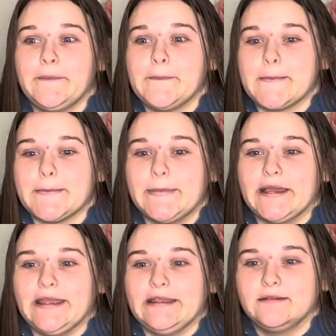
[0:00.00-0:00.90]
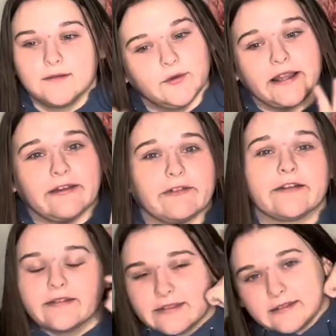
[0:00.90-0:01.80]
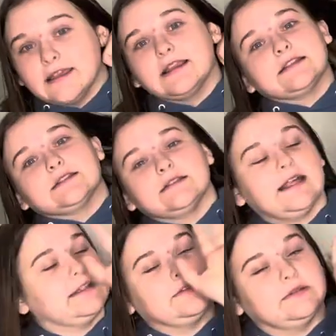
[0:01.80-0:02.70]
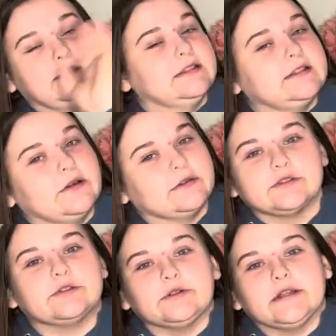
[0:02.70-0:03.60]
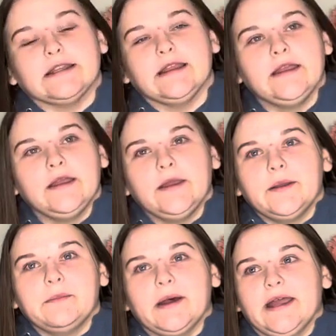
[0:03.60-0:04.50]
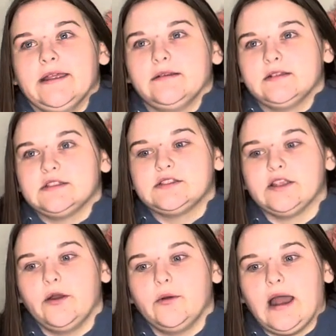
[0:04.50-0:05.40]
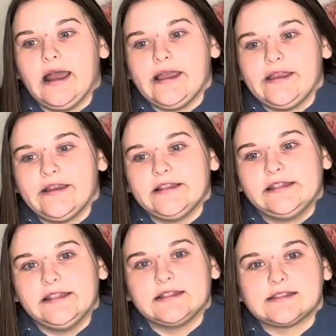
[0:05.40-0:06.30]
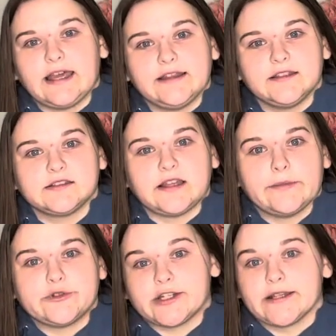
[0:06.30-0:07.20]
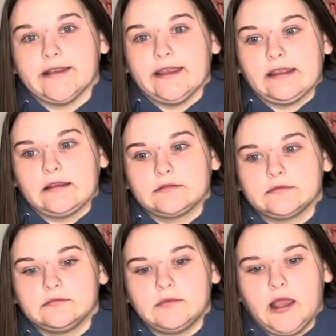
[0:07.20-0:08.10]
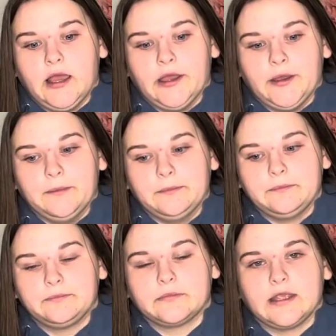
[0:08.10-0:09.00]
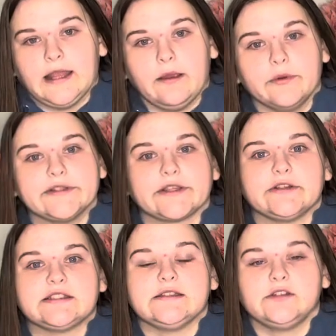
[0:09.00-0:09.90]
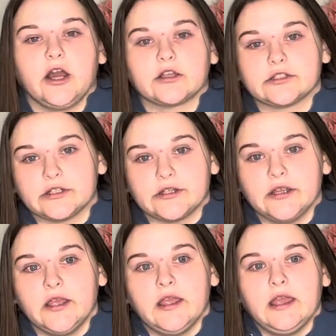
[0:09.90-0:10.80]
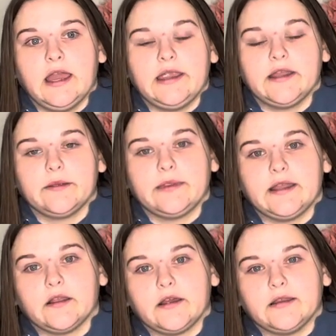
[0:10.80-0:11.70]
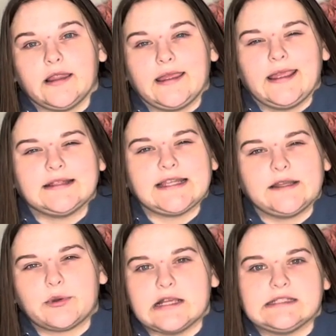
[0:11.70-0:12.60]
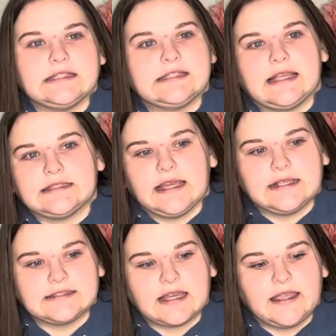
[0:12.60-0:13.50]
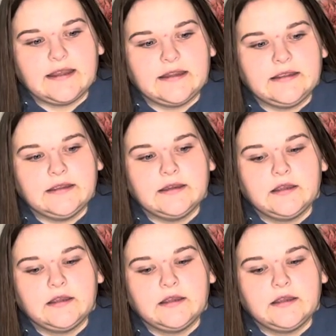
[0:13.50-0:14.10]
But whatever. That's its own story. But so I then decided to stop drinking. And I went to go see the doctor. I ended up getting on like antidepressants, anti-anxiety,